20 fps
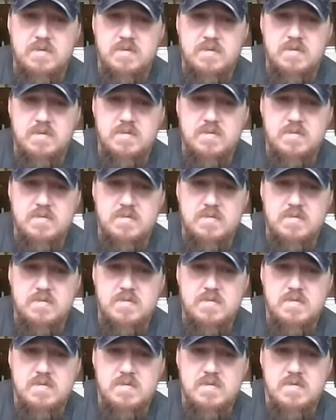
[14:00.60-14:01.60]

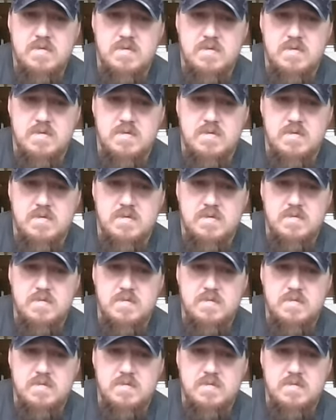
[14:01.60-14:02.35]
No one is speaking in this clip.